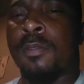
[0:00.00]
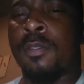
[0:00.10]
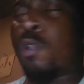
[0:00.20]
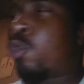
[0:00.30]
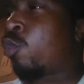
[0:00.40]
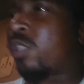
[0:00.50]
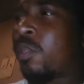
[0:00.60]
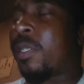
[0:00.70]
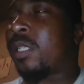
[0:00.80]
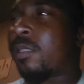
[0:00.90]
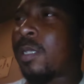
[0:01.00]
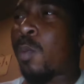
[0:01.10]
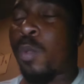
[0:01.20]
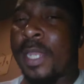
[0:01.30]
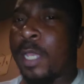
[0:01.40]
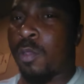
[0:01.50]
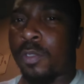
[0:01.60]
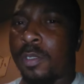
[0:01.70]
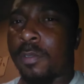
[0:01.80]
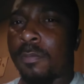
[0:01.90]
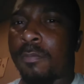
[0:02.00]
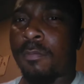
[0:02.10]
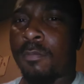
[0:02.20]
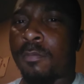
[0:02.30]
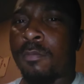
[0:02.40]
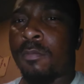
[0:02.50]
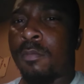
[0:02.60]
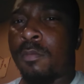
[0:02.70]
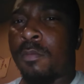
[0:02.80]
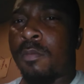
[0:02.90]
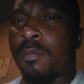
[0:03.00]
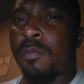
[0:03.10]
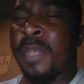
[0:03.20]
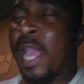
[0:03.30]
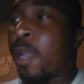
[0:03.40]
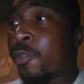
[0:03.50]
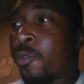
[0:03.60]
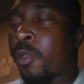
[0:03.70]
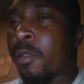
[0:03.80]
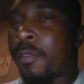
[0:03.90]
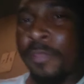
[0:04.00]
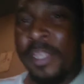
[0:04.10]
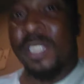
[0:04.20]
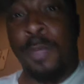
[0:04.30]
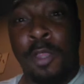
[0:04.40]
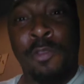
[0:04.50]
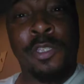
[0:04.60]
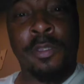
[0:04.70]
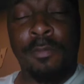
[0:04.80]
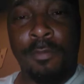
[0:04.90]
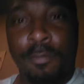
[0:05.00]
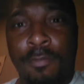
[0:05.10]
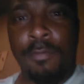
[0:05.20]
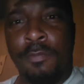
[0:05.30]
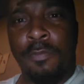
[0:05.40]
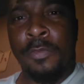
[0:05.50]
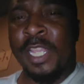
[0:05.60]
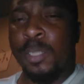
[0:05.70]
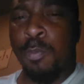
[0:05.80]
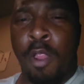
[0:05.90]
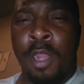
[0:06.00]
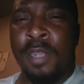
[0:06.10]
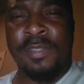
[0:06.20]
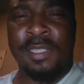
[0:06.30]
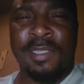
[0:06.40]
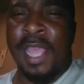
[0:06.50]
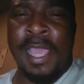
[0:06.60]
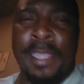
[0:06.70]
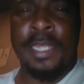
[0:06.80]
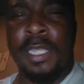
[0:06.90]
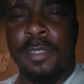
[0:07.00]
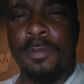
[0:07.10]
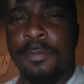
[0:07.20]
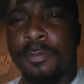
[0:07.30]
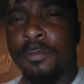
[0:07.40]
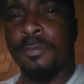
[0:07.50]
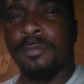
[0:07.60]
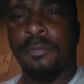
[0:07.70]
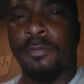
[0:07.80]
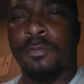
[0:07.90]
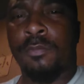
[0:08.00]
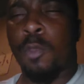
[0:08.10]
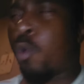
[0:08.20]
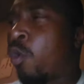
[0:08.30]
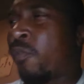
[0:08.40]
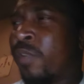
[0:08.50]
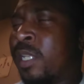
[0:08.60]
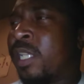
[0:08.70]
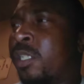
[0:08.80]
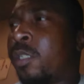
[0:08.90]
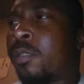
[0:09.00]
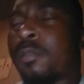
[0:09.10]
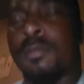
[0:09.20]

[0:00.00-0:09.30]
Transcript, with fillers: You used to be someone else. Now you're this person that's part of society or a religion